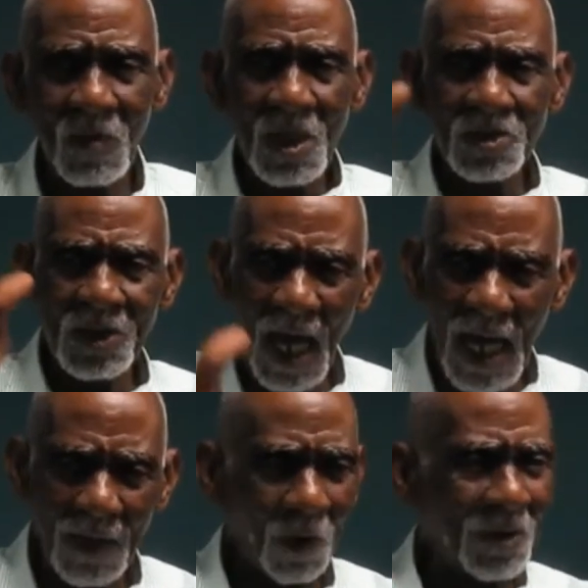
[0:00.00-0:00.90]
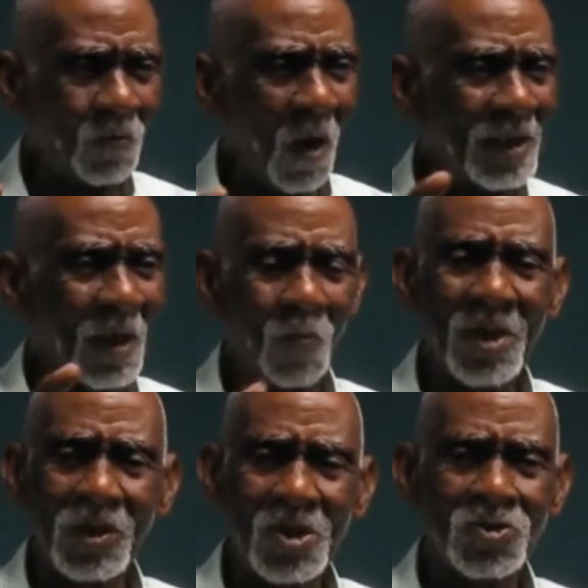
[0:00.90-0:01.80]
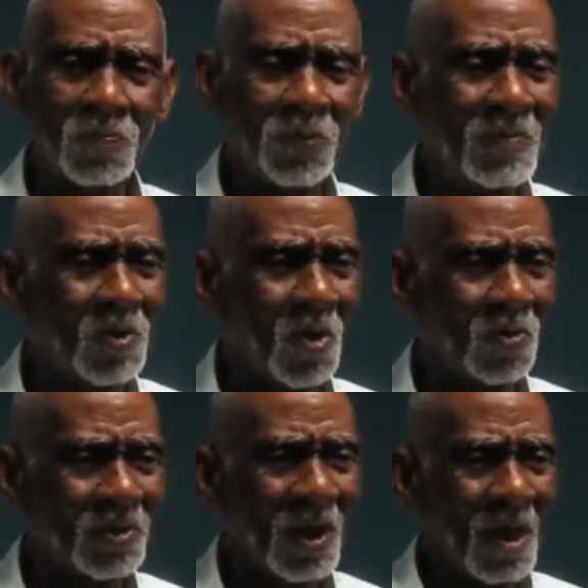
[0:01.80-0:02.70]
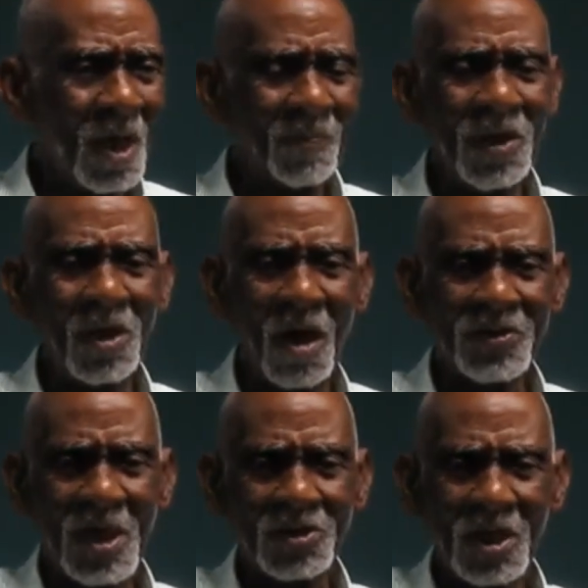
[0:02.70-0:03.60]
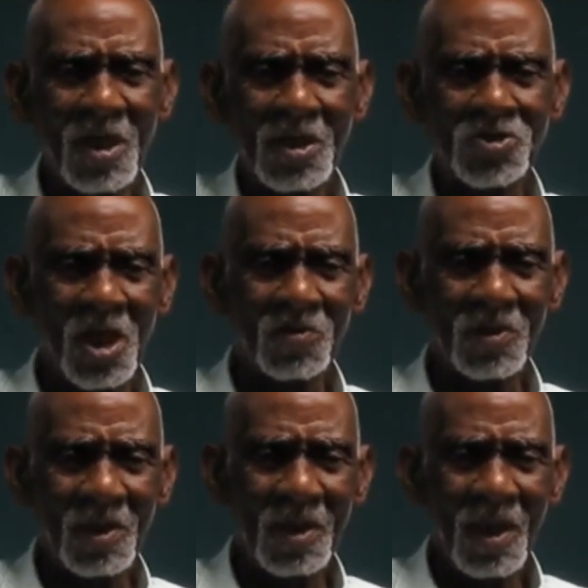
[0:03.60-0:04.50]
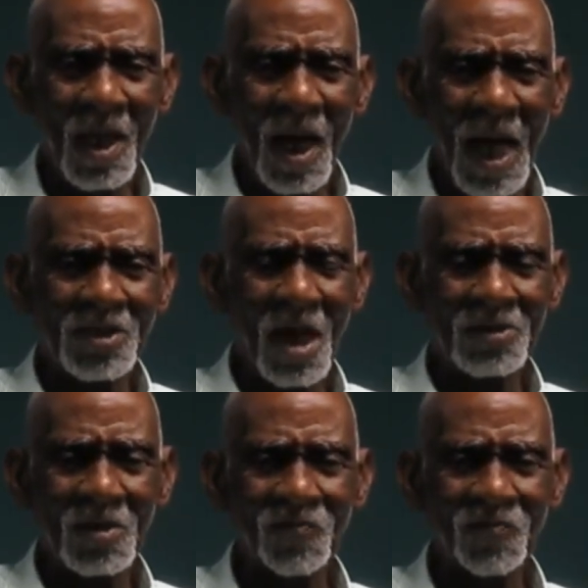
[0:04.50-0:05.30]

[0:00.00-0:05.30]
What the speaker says: They were the one that went to the Supreme Court because the Attorney General and Dr.